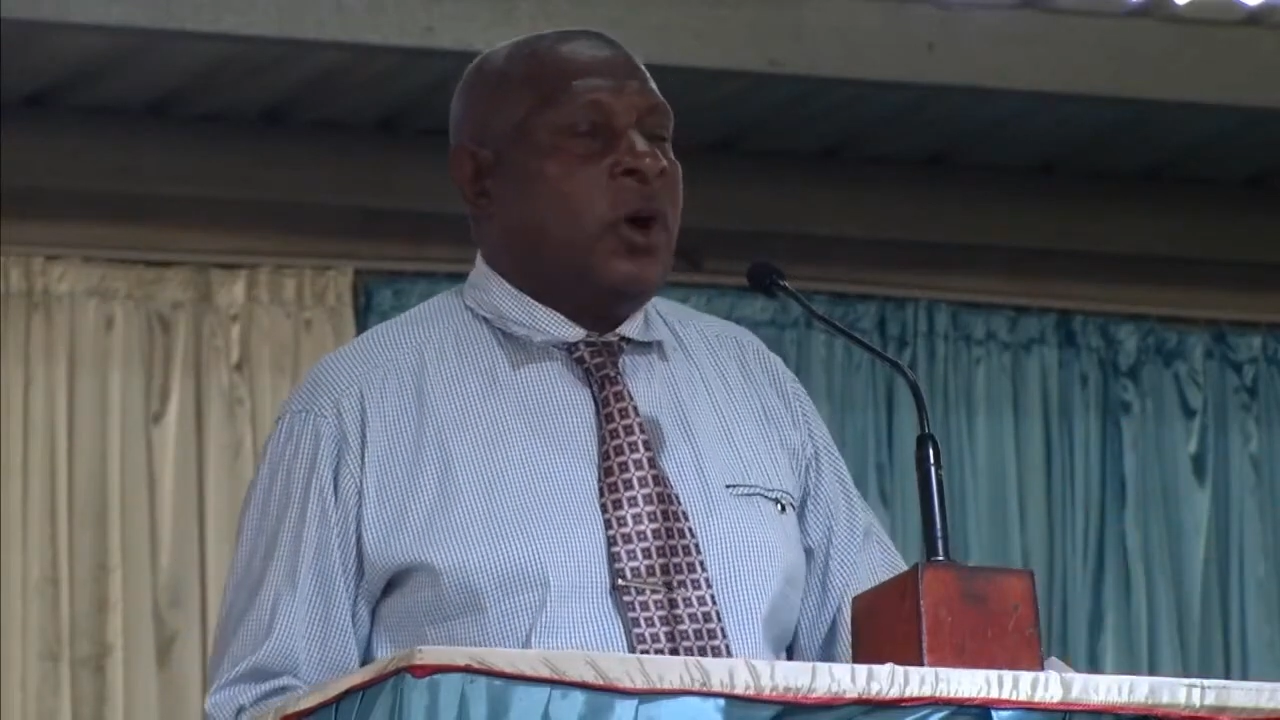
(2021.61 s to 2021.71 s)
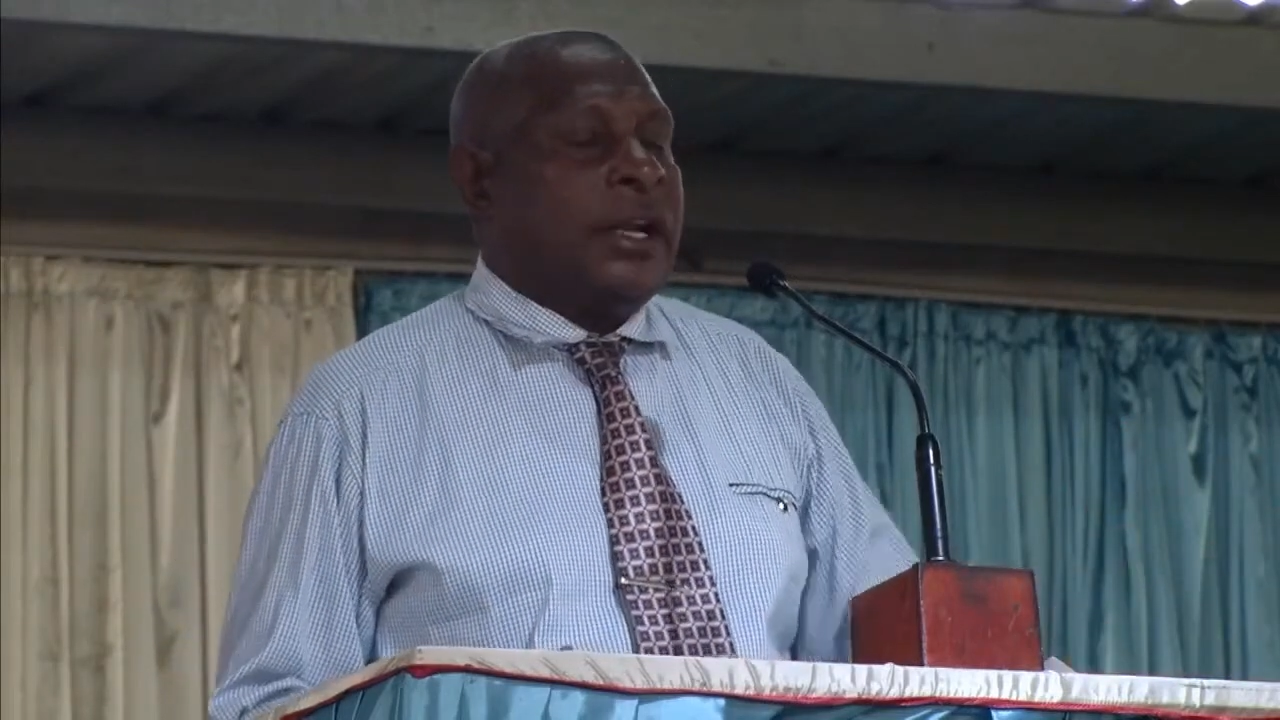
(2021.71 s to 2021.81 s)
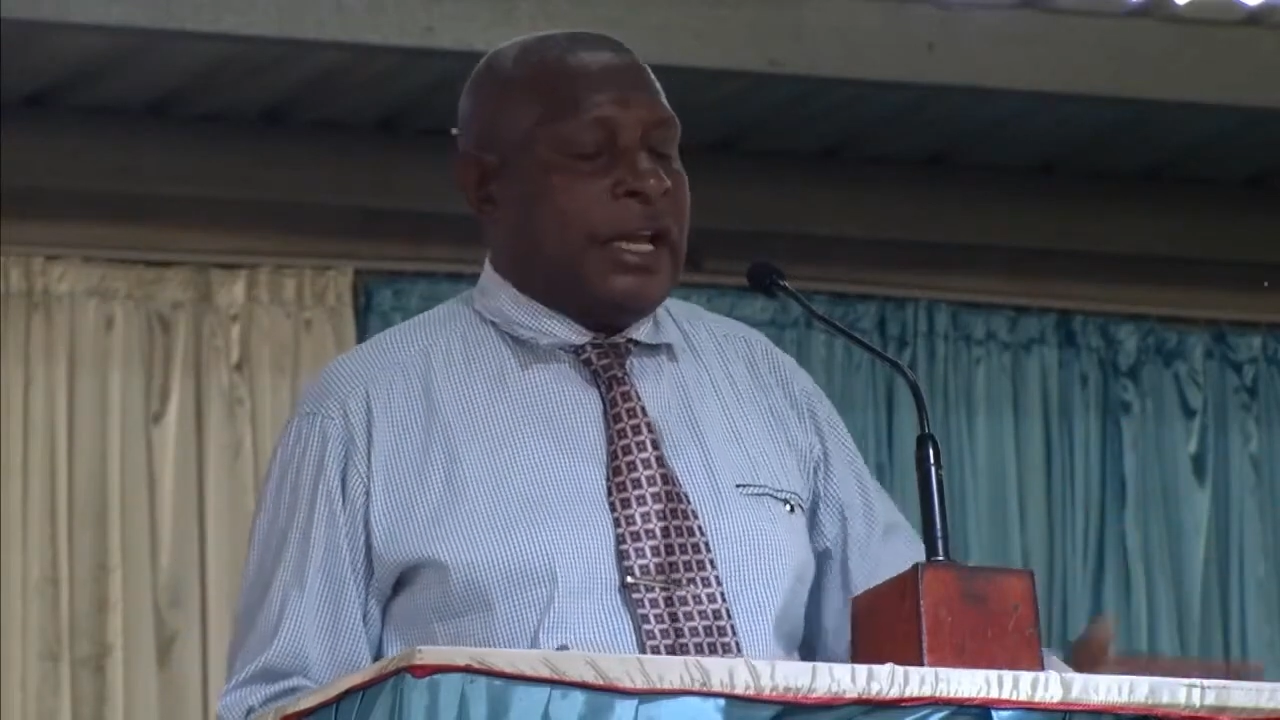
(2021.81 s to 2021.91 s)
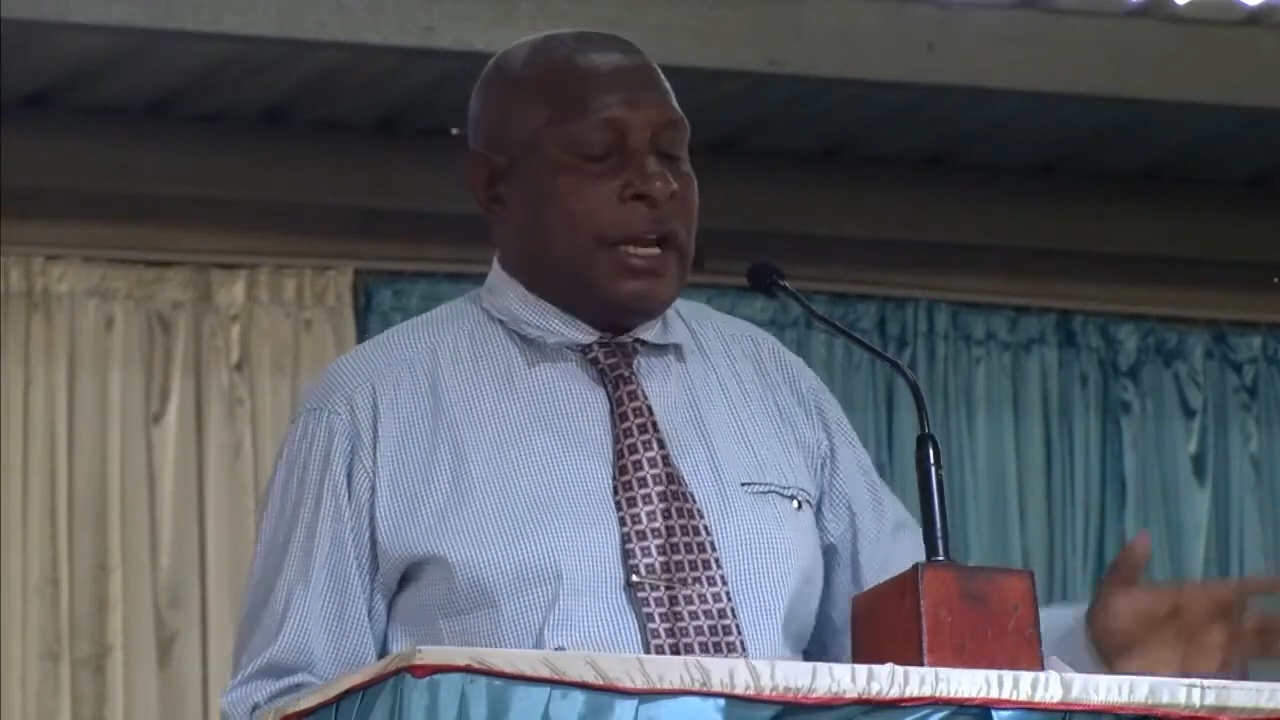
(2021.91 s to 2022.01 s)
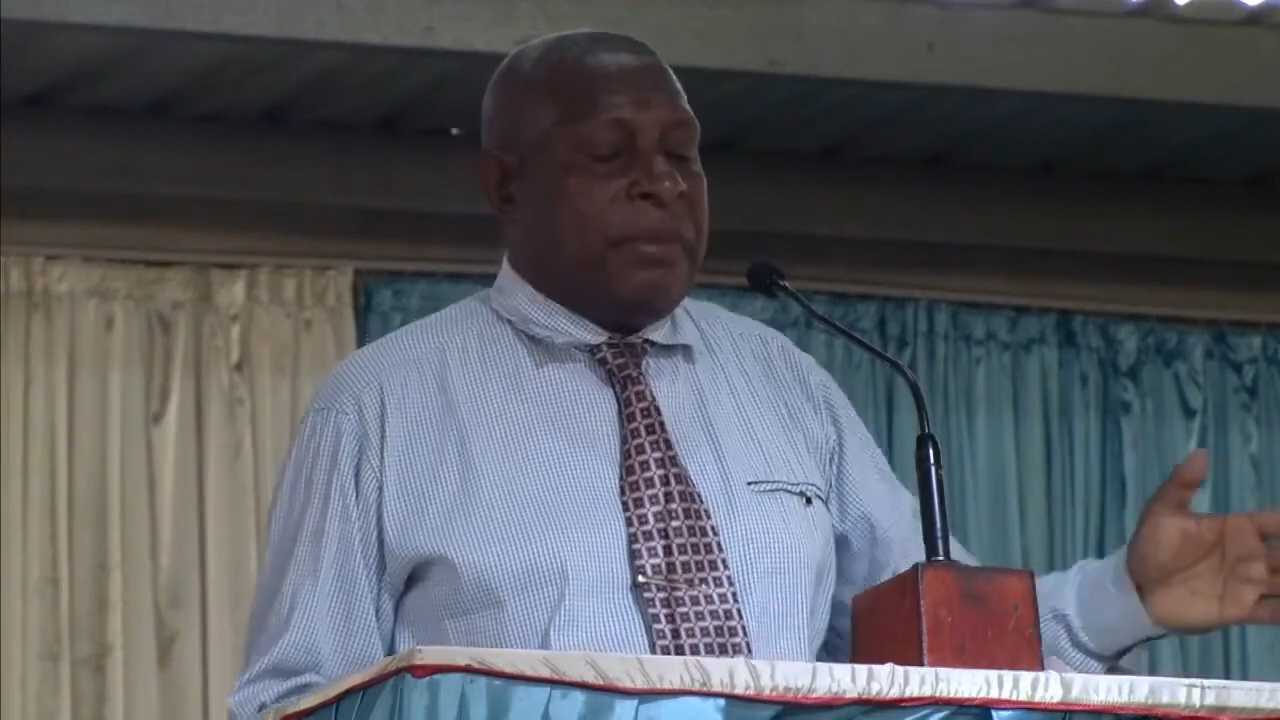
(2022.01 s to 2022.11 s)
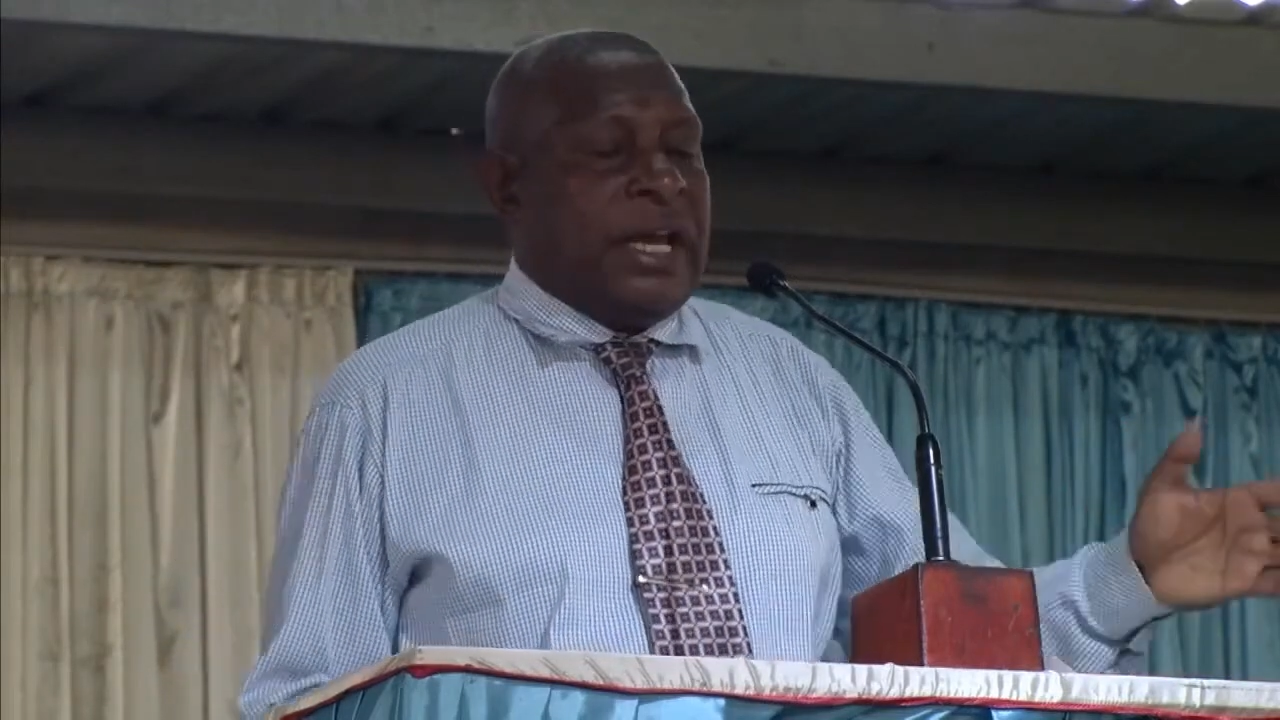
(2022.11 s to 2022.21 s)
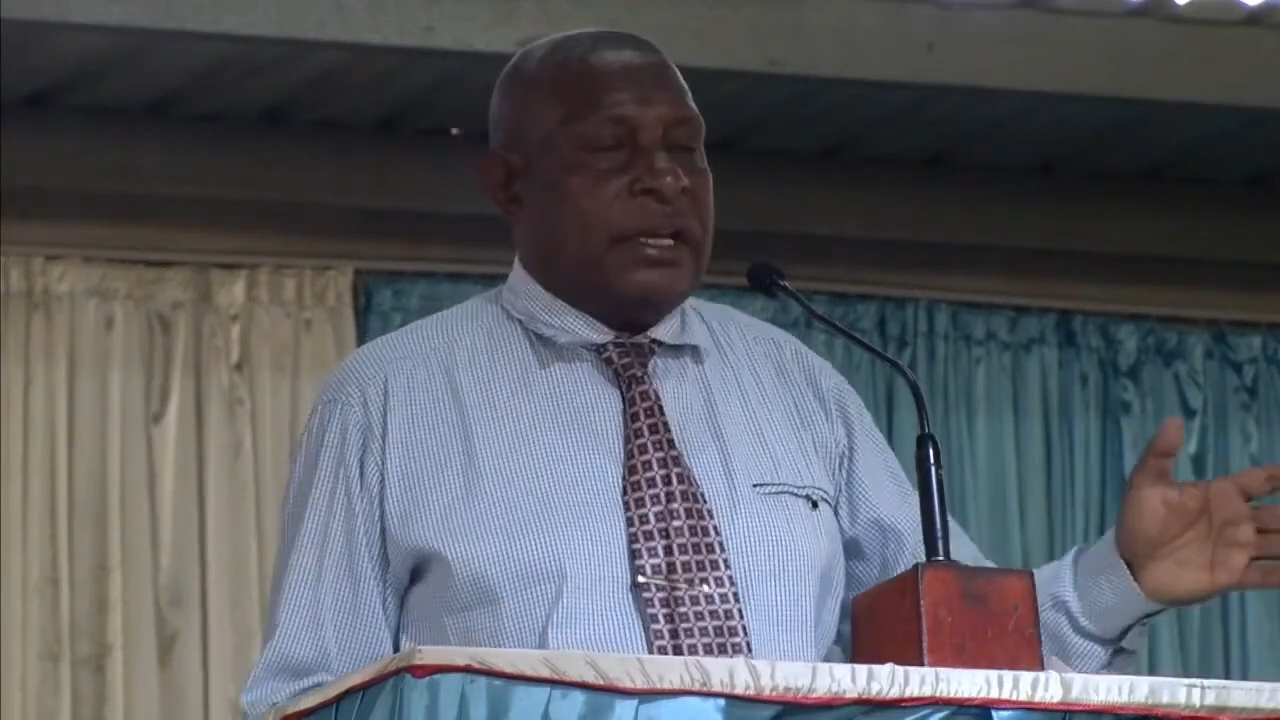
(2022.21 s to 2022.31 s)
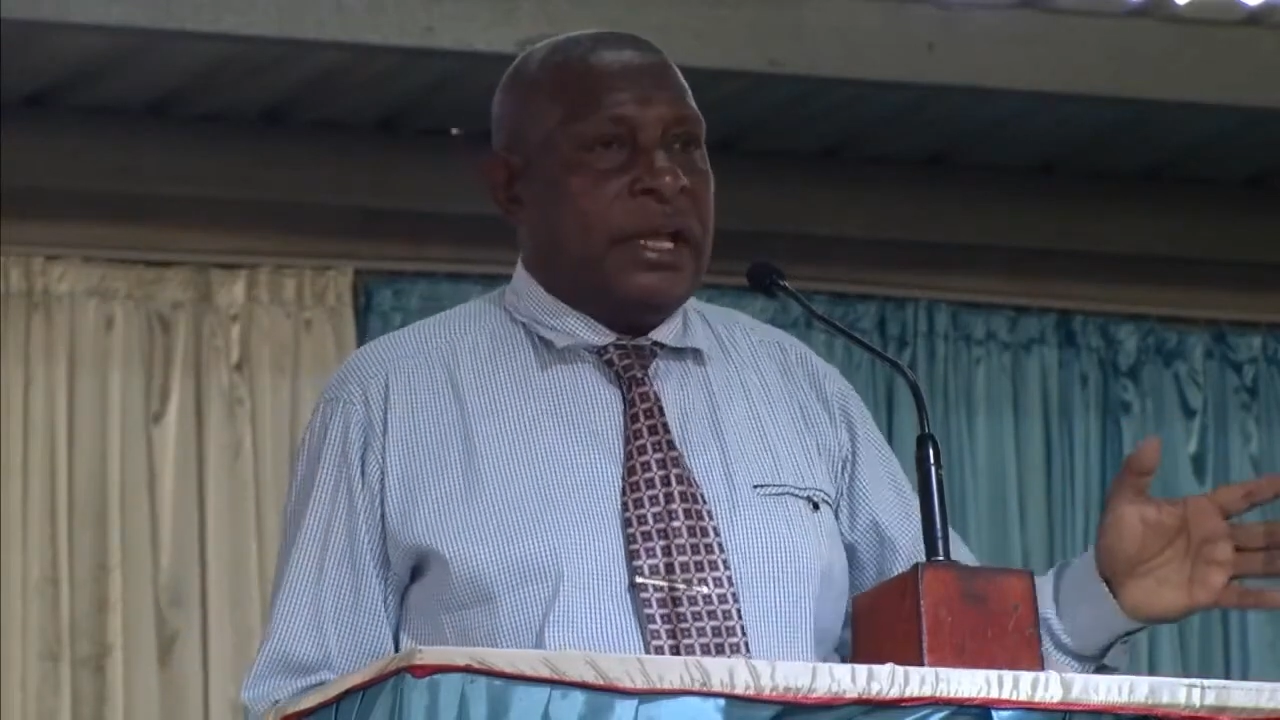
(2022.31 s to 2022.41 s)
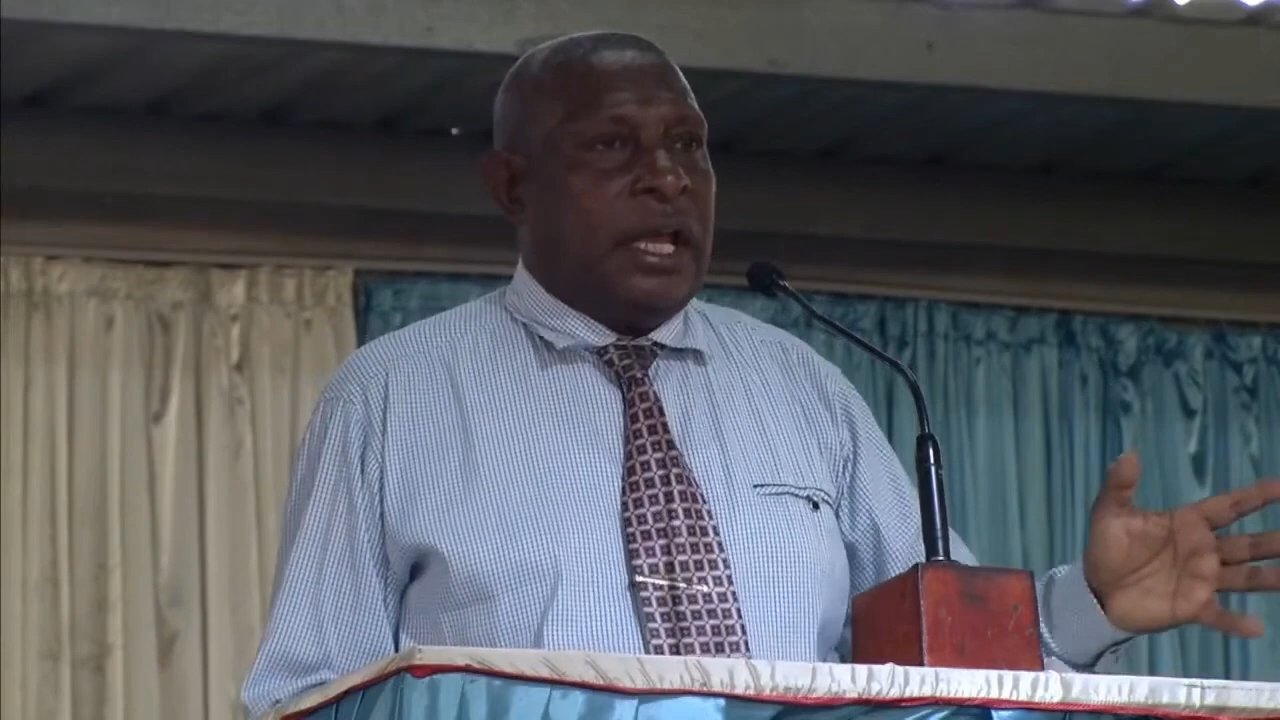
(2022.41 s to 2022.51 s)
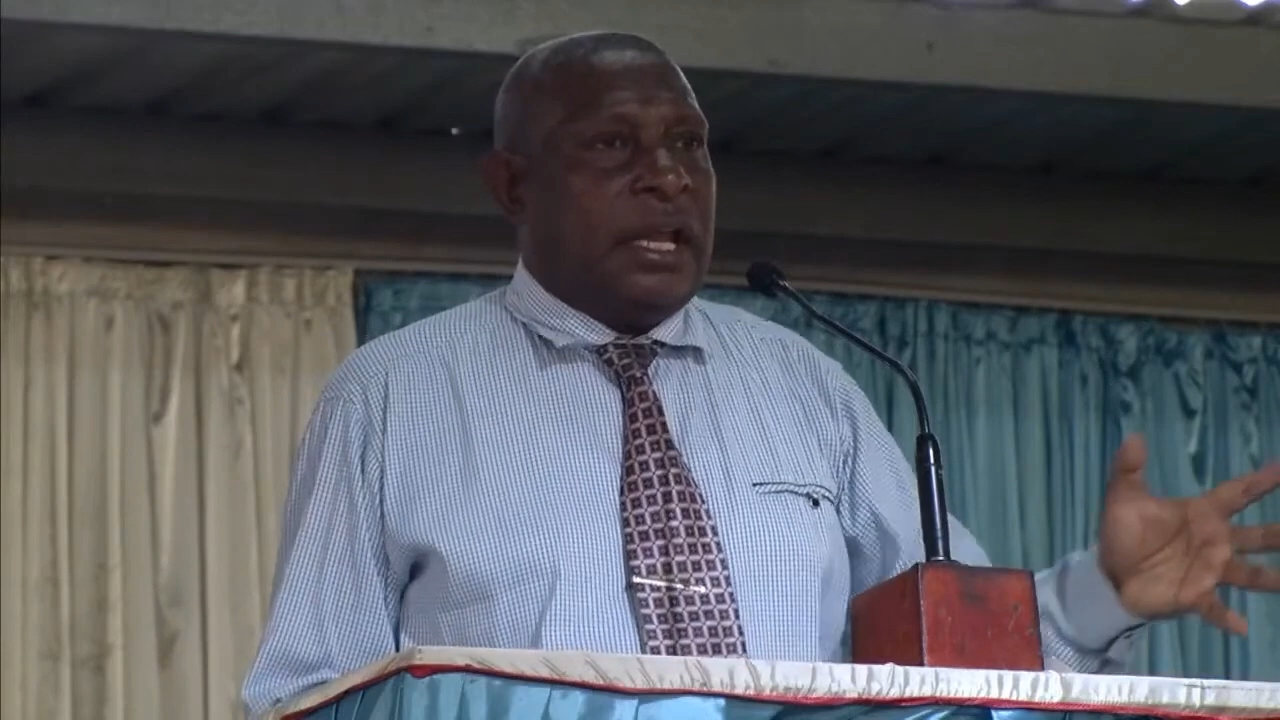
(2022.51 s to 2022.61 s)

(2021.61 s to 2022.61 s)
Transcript: all get a man.